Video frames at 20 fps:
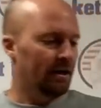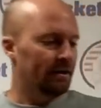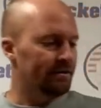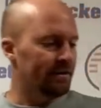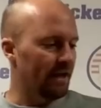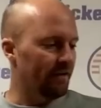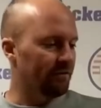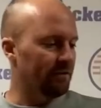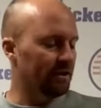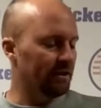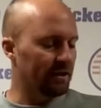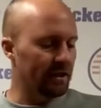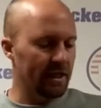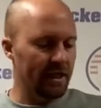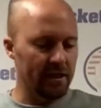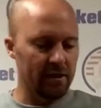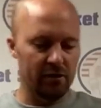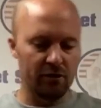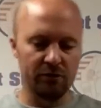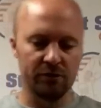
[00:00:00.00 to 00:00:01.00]
definitely
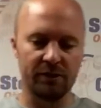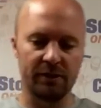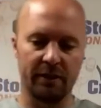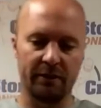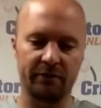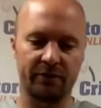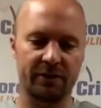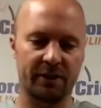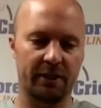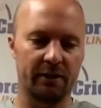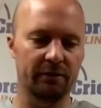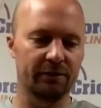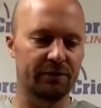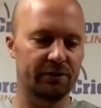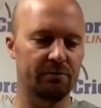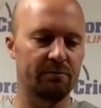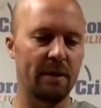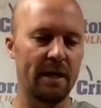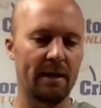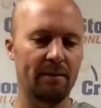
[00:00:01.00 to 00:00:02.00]
using their skills
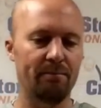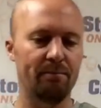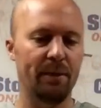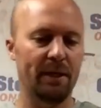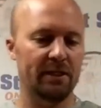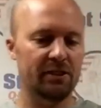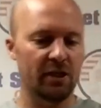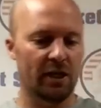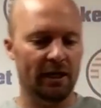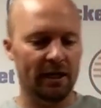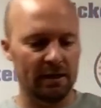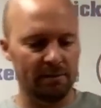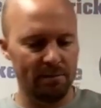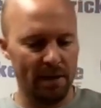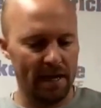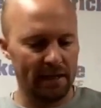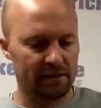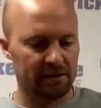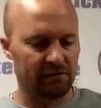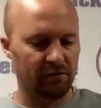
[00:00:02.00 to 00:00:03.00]
to make big chunky
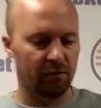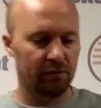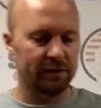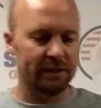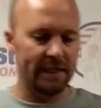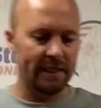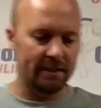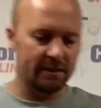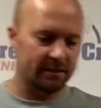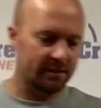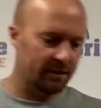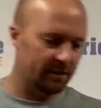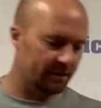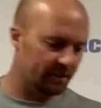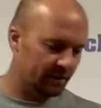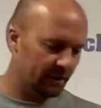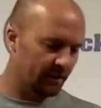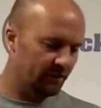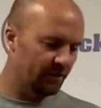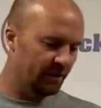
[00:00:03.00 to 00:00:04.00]
bats for Adidas
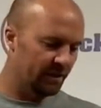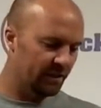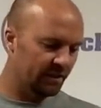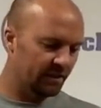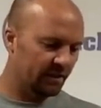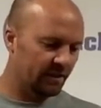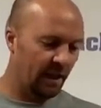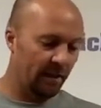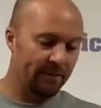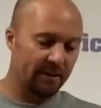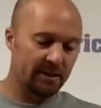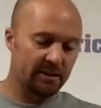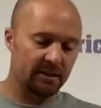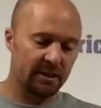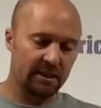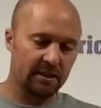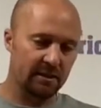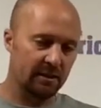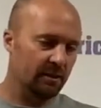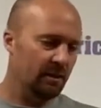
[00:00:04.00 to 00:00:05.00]
this coming
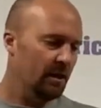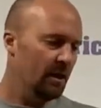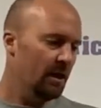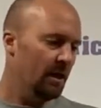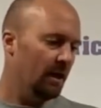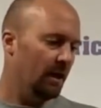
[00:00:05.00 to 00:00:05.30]
season.